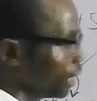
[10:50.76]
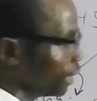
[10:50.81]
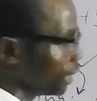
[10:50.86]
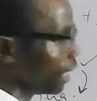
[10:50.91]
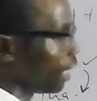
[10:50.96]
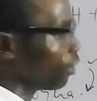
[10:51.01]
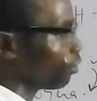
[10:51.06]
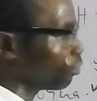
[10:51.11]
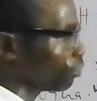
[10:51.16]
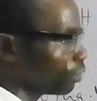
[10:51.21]

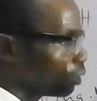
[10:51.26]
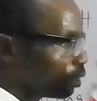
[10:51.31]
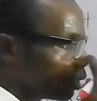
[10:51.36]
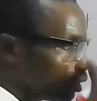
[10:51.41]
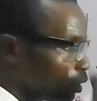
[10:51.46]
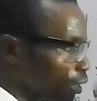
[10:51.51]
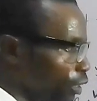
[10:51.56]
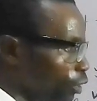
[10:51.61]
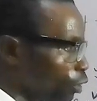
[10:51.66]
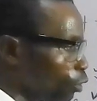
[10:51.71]
Now,
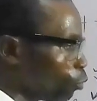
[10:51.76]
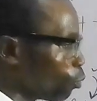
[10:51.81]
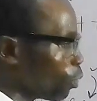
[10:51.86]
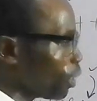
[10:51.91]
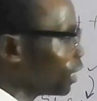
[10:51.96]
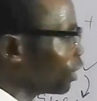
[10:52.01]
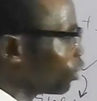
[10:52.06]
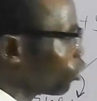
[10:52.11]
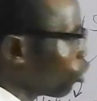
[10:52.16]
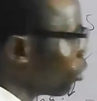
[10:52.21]

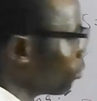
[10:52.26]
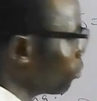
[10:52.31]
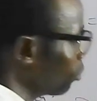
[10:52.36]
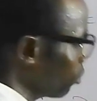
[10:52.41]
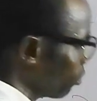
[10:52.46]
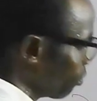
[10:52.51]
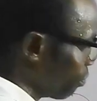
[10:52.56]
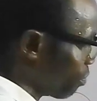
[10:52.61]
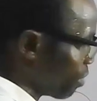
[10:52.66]
when it comes to